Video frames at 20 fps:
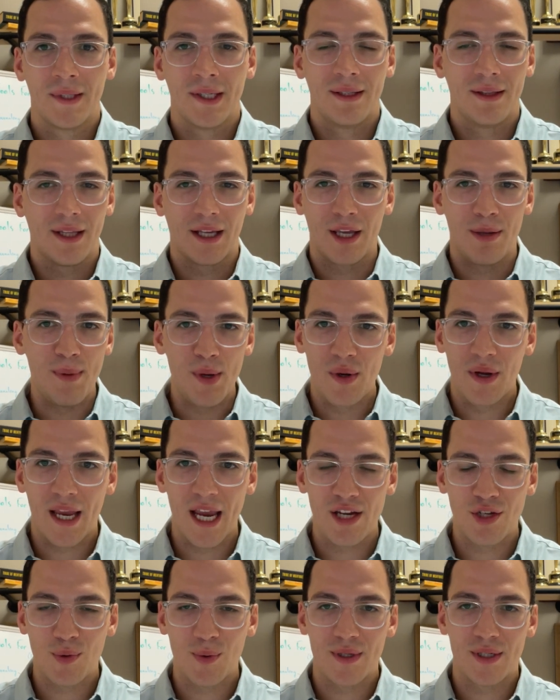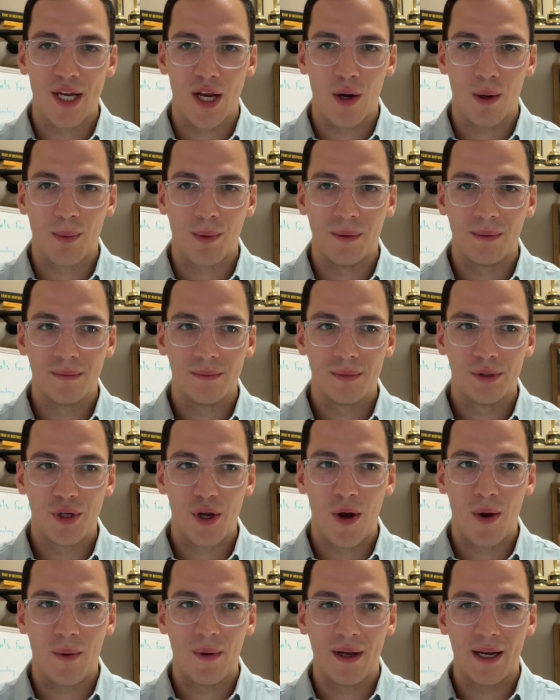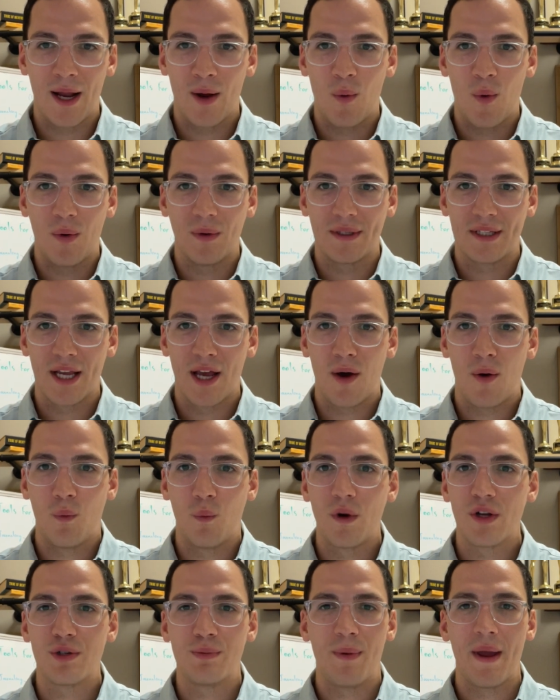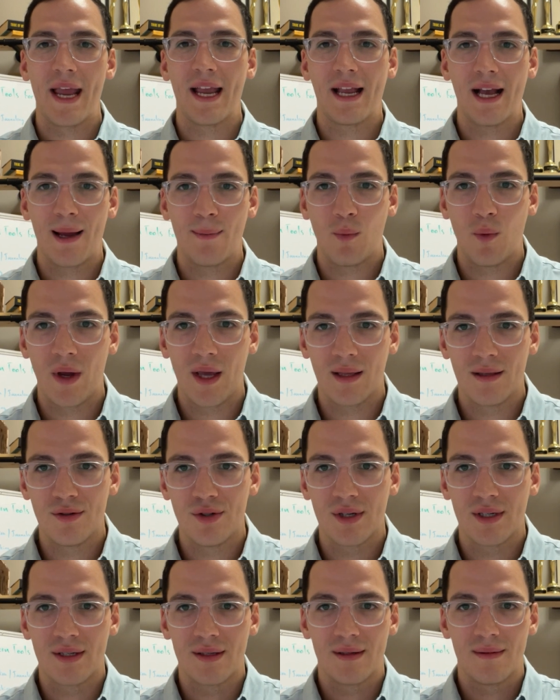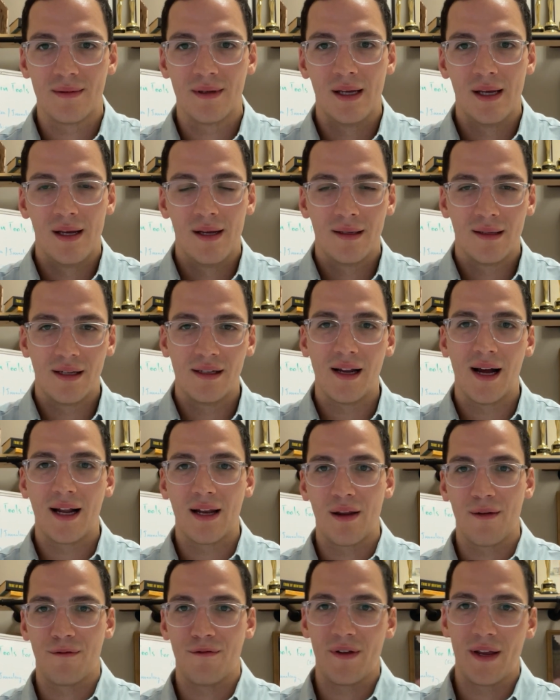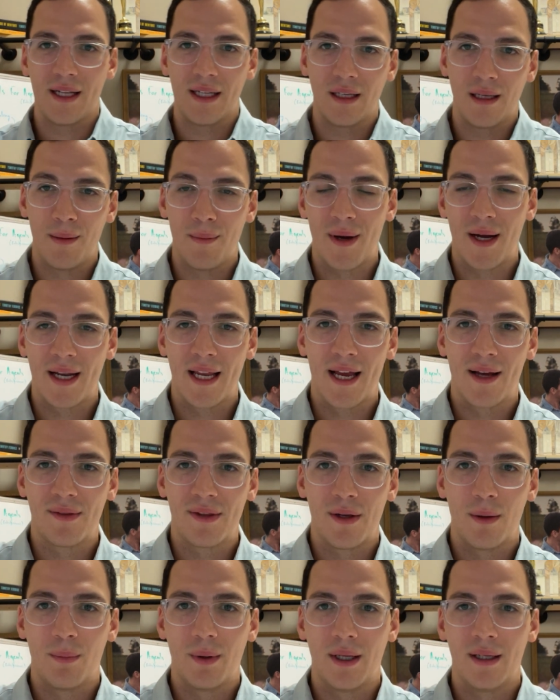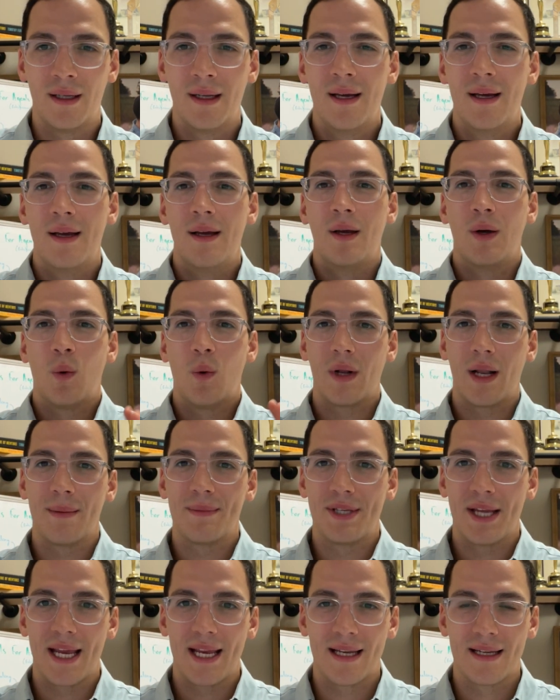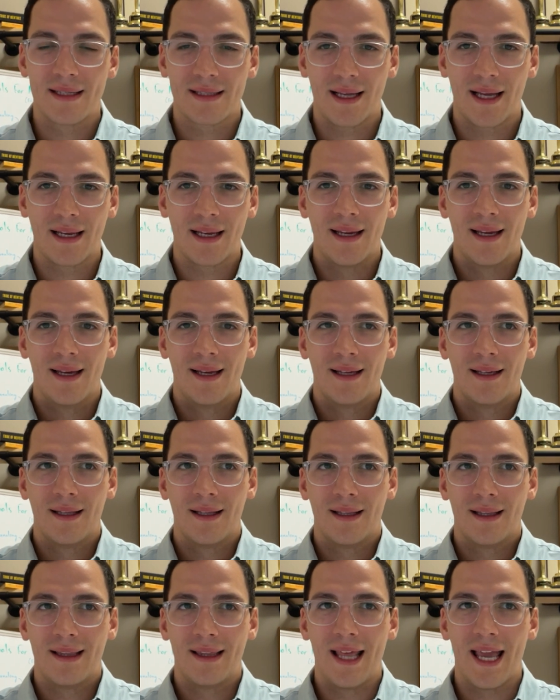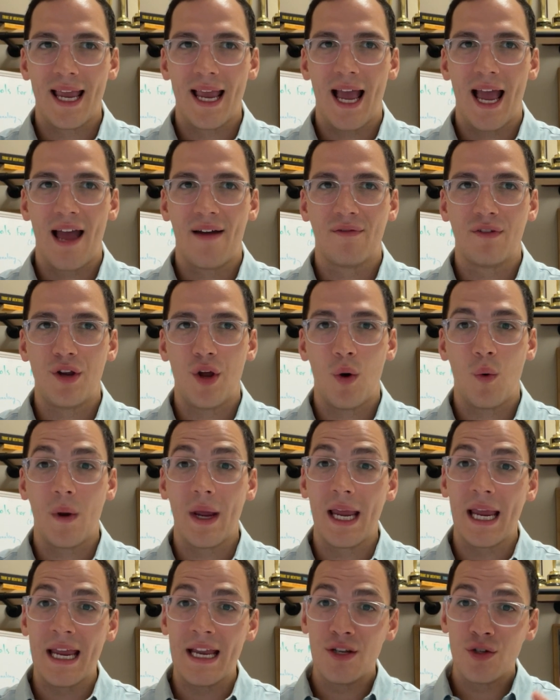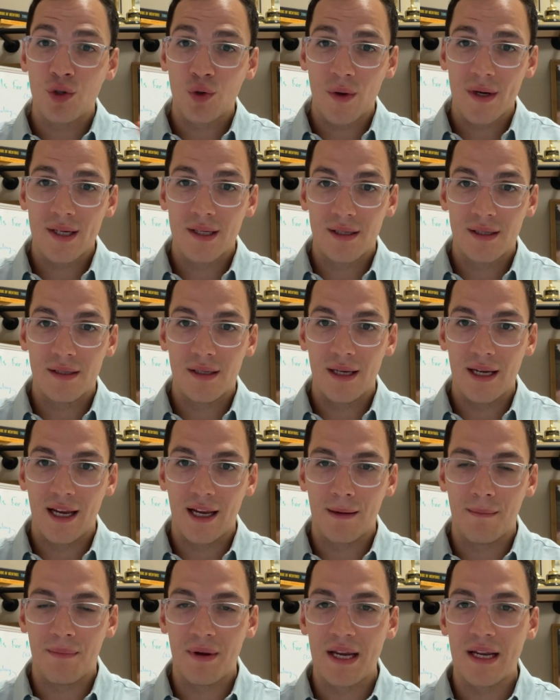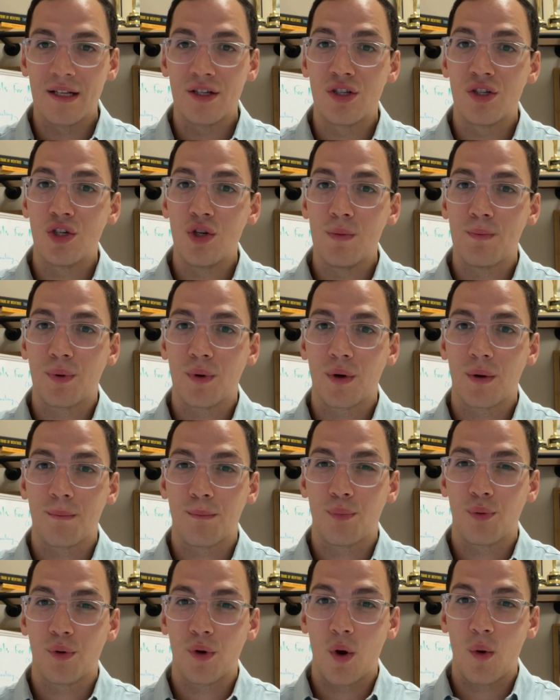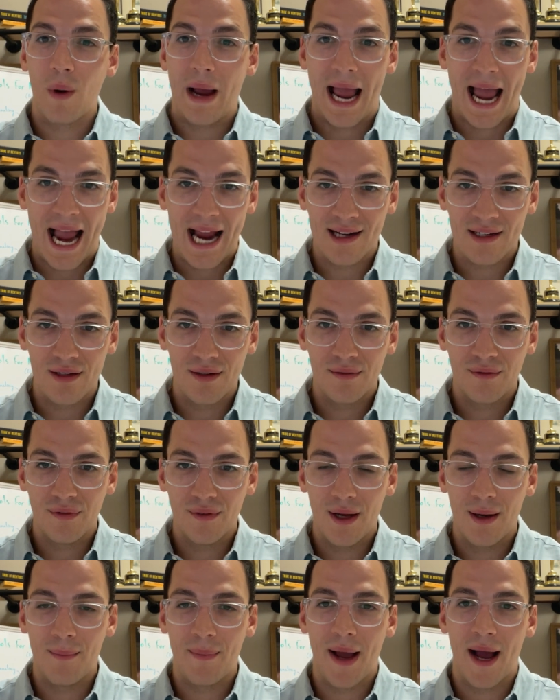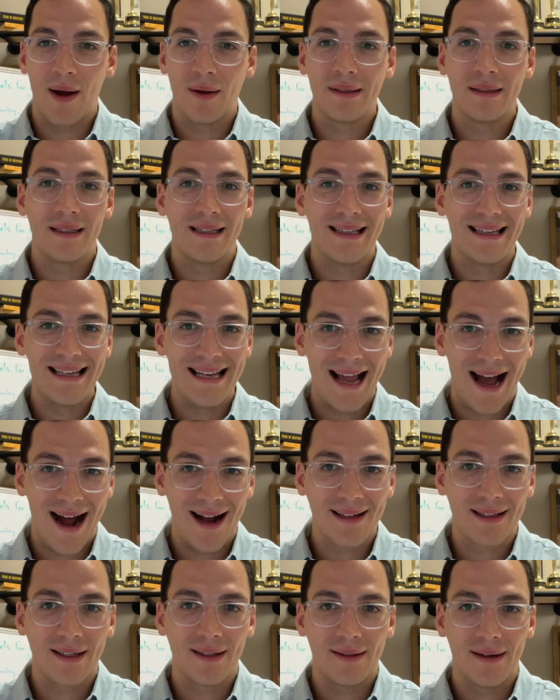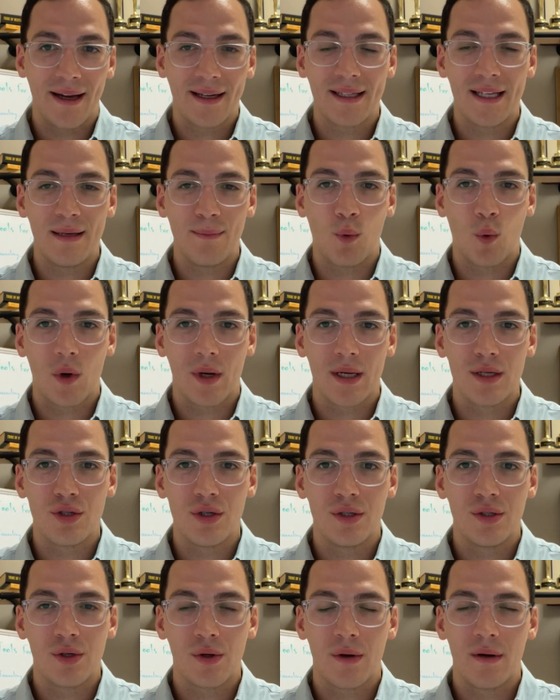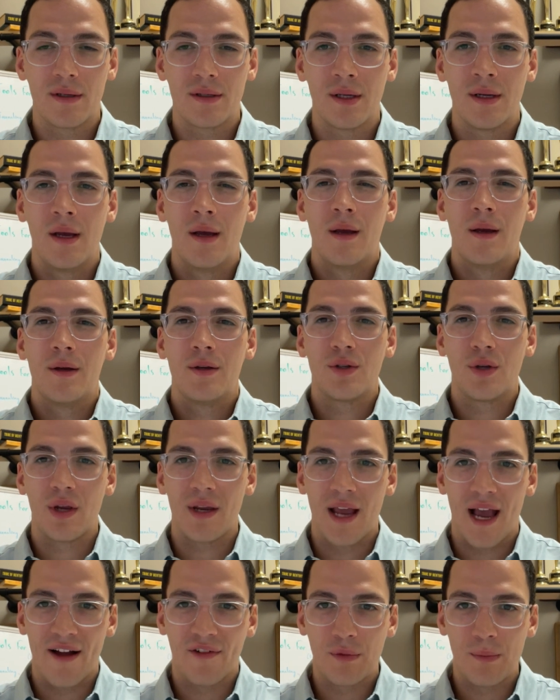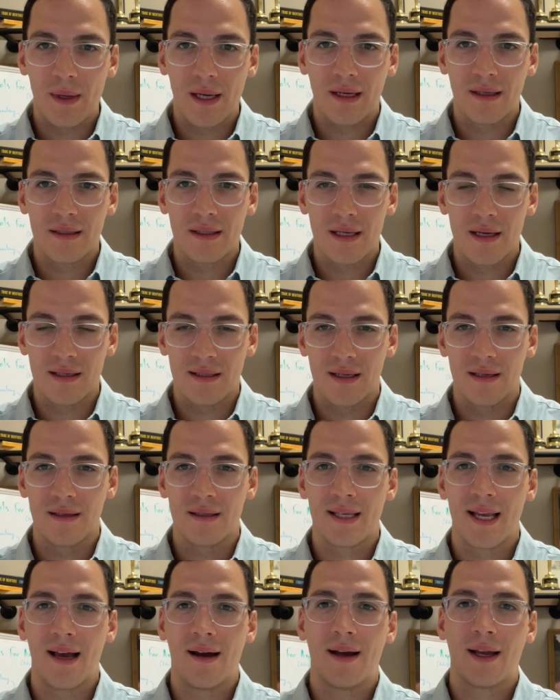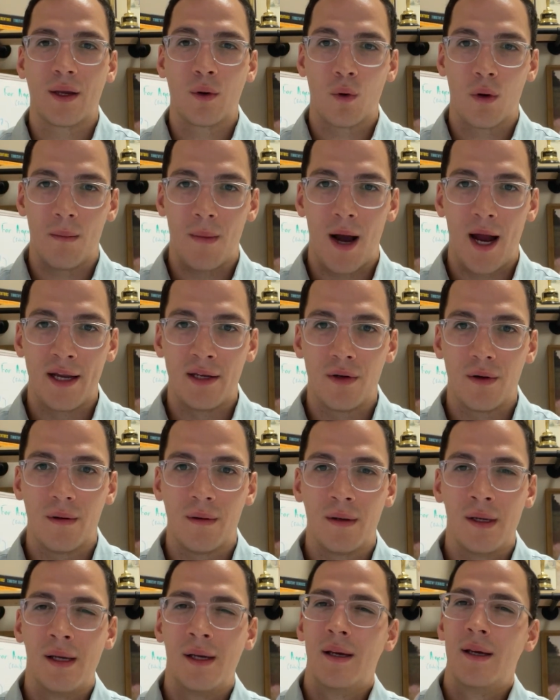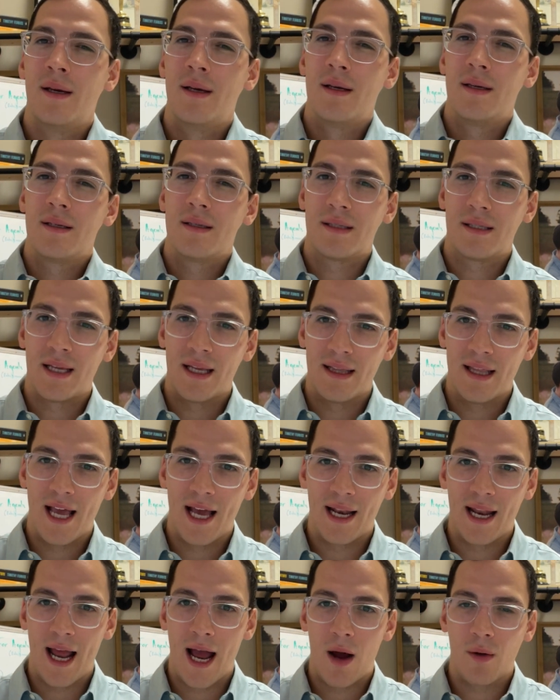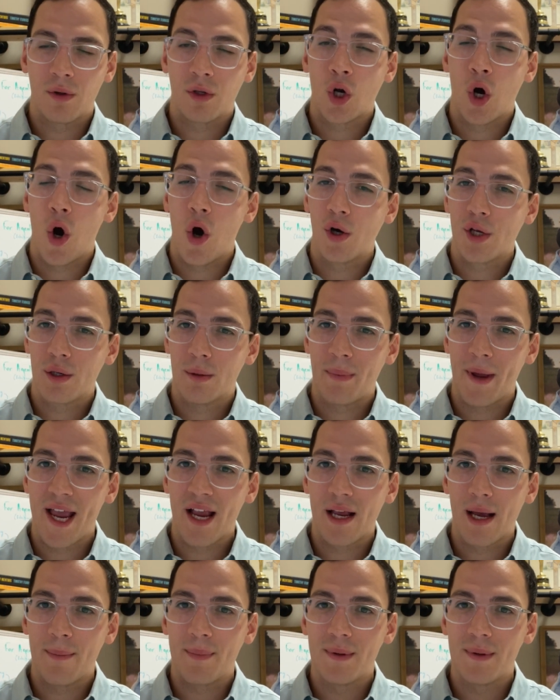The communication was terrible. So, and I won't tell which bank I'm with just to not offend anybody out there, but what I'm saying is like, they have no interest in being super proactive about not collecting mortgage insurance. So you have to be consistent. Set like a reminder, send that out, call your bank up